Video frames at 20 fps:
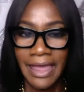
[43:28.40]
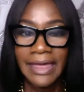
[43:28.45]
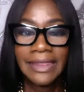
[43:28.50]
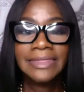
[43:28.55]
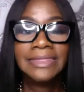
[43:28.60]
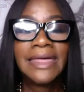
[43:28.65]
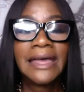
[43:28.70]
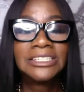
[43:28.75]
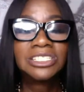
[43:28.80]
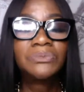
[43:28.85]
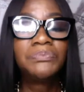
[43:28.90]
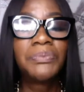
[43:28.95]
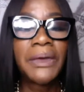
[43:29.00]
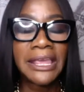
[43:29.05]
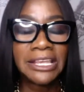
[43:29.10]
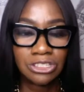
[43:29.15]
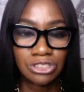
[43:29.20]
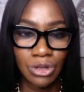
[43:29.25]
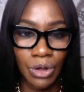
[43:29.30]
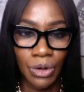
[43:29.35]
That's
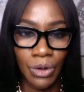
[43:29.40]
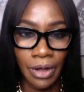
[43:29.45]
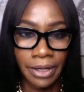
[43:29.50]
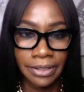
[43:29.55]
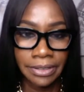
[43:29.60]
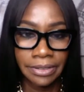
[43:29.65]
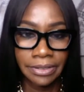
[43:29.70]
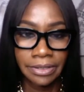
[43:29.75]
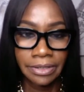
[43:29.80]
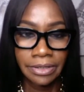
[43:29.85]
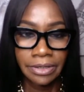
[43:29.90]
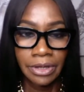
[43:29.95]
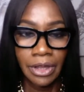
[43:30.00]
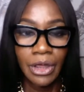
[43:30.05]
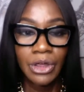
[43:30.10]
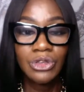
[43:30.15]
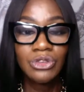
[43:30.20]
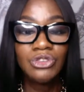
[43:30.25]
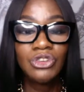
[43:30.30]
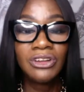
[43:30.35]
based on
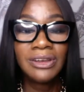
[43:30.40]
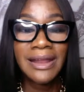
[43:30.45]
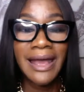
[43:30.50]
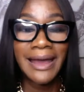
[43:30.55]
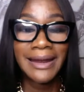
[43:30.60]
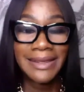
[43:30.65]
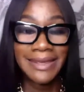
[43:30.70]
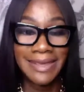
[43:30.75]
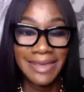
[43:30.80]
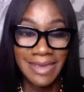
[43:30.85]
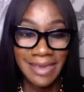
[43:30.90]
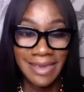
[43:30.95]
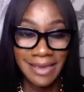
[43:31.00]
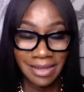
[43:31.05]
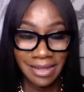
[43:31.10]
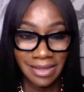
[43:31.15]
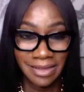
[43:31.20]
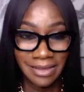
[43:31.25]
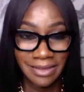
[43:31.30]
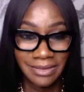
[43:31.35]
you're not
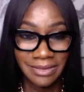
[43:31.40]
healing